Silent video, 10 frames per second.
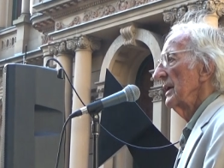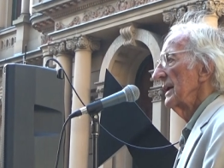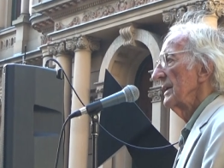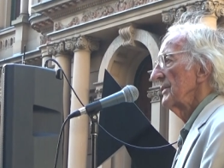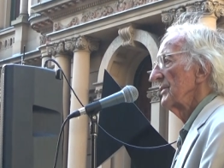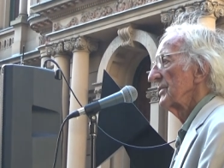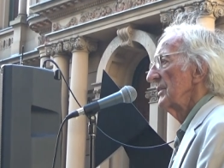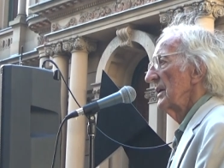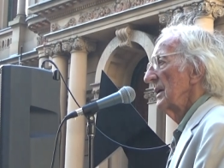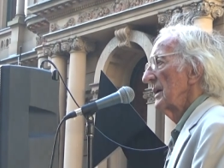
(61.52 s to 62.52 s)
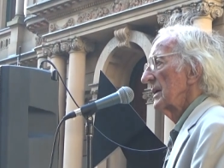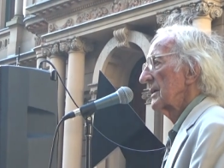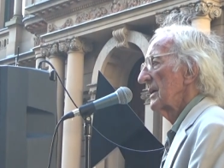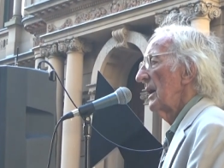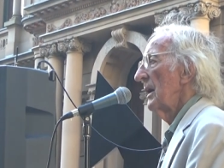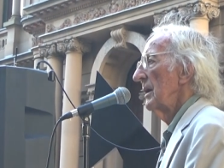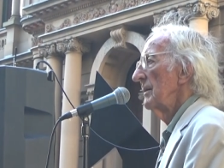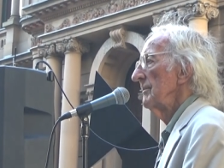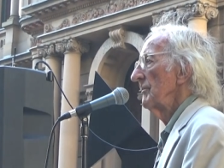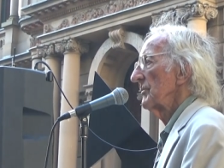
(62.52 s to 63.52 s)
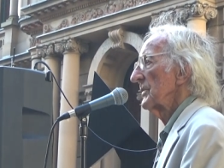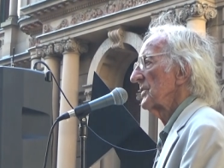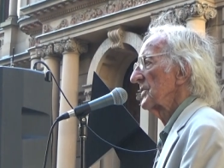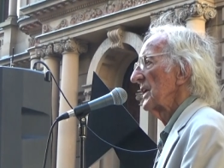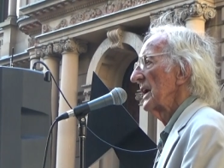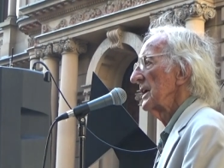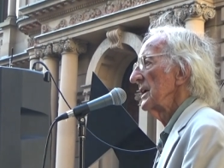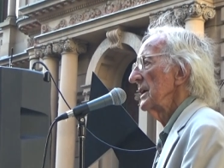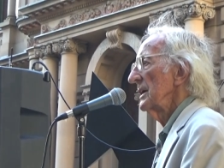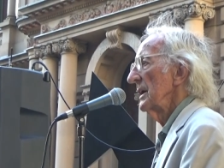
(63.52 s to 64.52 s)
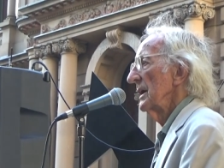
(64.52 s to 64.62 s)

his calm, steady